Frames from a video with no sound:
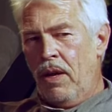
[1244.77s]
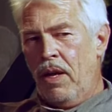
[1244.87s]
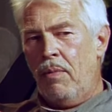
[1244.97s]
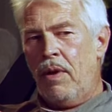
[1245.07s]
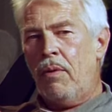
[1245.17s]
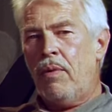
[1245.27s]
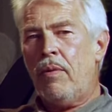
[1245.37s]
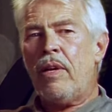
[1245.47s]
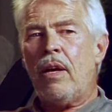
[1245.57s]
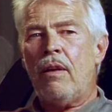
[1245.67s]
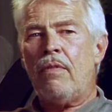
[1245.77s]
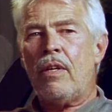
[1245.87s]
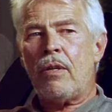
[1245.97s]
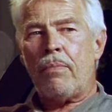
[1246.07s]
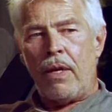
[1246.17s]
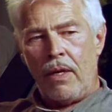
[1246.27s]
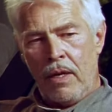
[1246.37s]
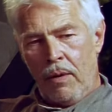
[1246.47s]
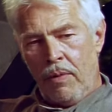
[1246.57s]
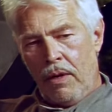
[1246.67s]
he would kind of dissipate,
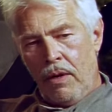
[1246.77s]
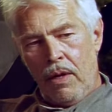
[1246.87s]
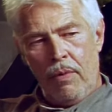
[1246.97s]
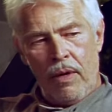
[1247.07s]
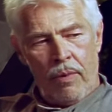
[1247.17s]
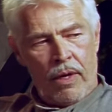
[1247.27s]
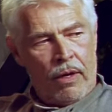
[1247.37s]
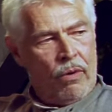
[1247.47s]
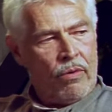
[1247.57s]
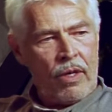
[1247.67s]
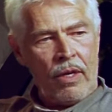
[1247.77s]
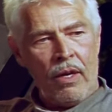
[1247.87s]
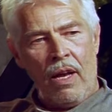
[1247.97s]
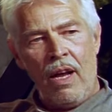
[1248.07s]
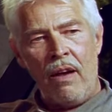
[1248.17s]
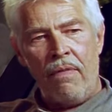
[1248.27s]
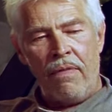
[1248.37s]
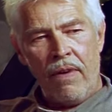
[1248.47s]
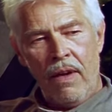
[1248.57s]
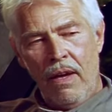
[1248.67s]
and he would lose it in life.